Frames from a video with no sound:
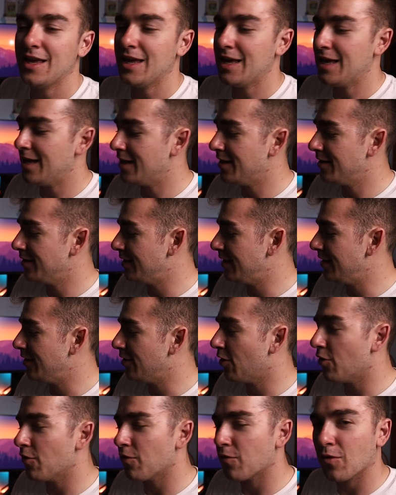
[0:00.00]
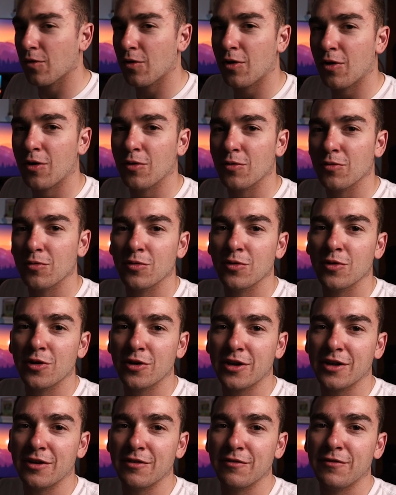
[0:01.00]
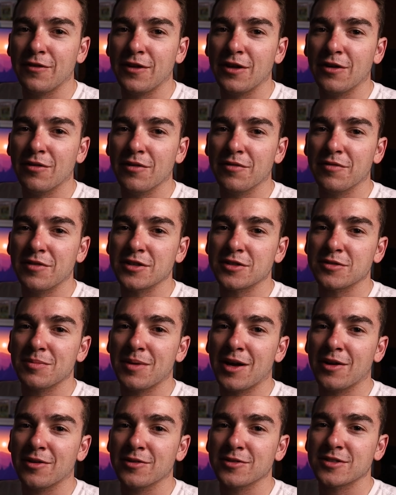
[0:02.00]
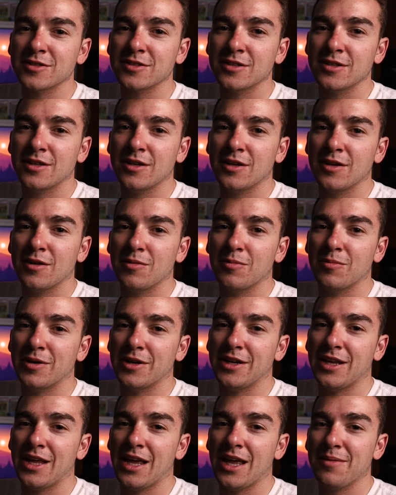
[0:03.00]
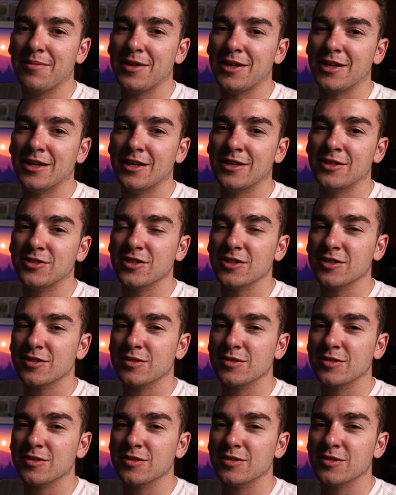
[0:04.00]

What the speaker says: and the overall look and feel of this mouse when gaming is just